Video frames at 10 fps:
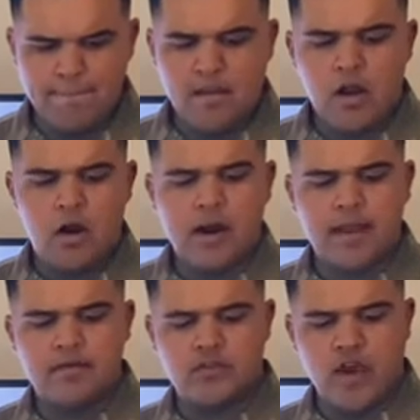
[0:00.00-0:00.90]
All
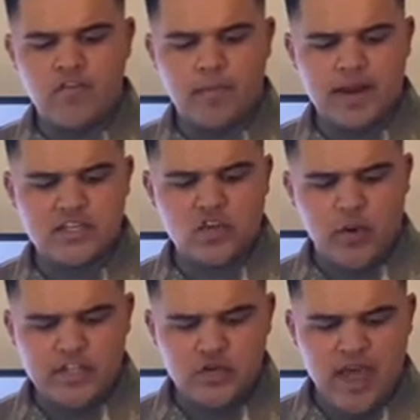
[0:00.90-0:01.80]
right, so everybody is
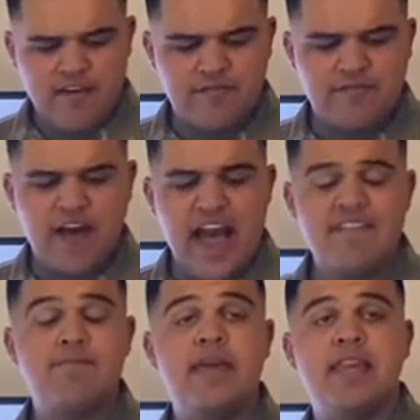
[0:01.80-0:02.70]
going to have
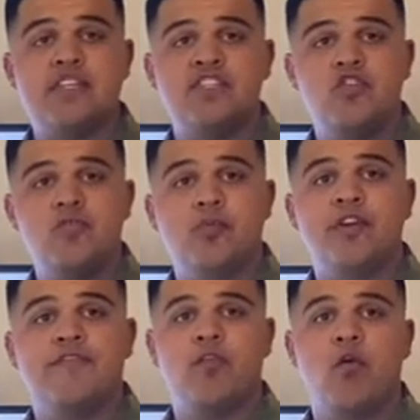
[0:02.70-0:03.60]
5 minutes to
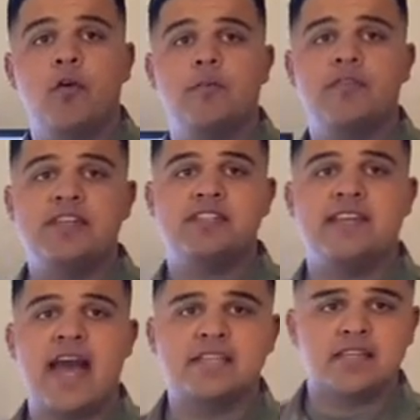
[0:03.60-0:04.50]
perform this
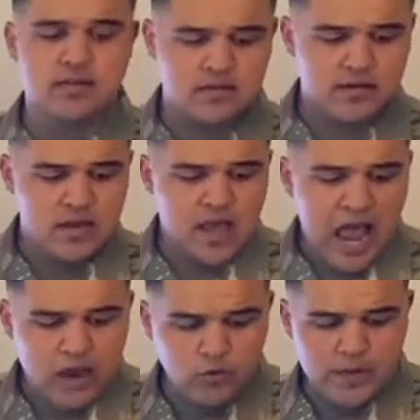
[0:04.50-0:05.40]
task.
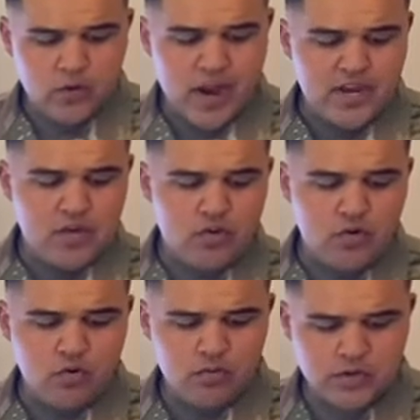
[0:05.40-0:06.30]
I will be grading
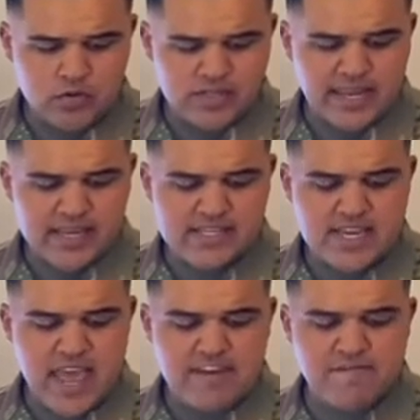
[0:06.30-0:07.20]
you using a
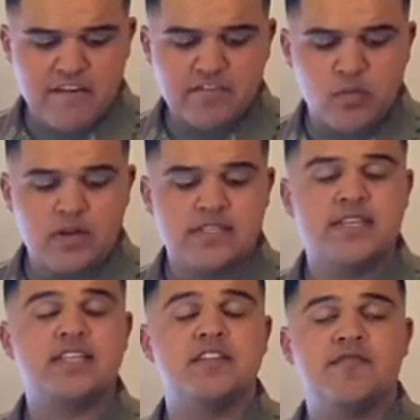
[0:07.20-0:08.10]
DA
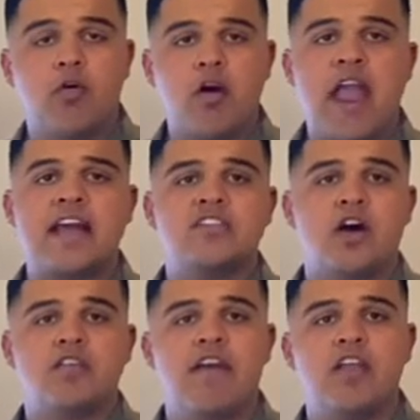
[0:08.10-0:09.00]
5164
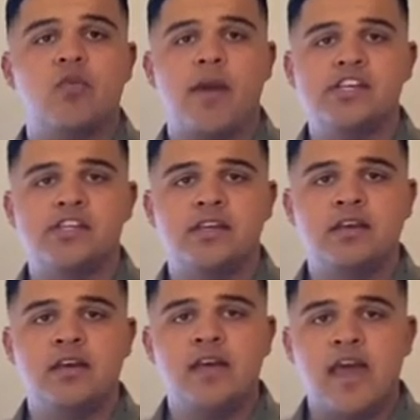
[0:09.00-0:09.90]
hands-on evaluation,
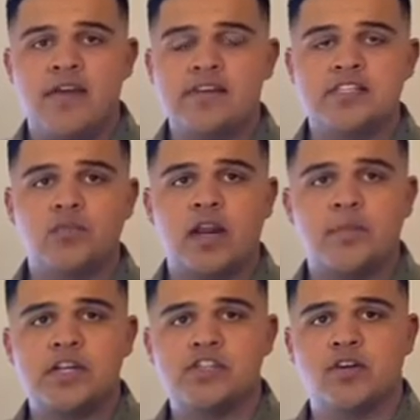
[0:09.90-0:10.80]
and this is what I'm
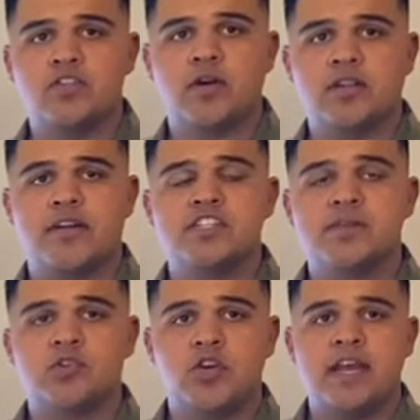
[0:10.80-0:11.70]
going to turn into our
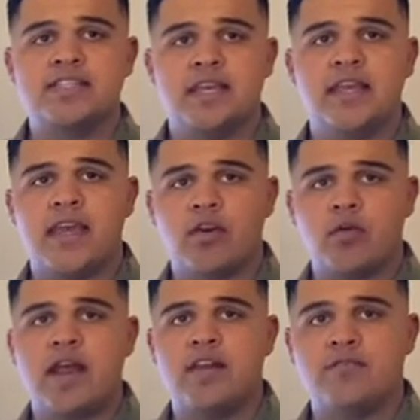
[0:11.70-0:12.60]
leadership so you guys can get
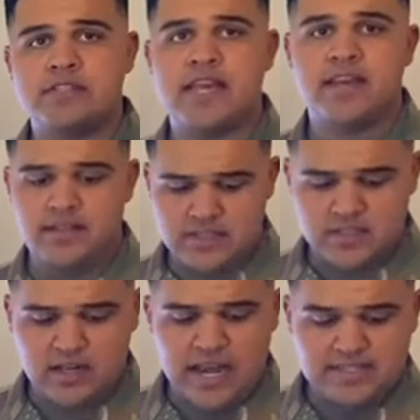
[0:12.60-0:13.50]
credit for taking this
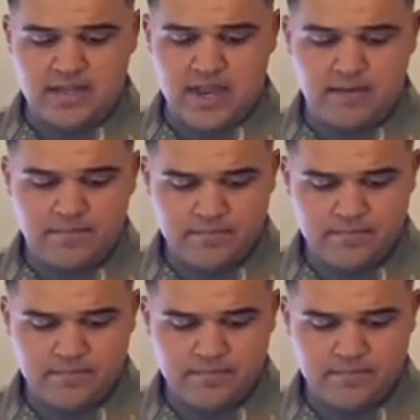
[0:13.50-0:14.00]
class today.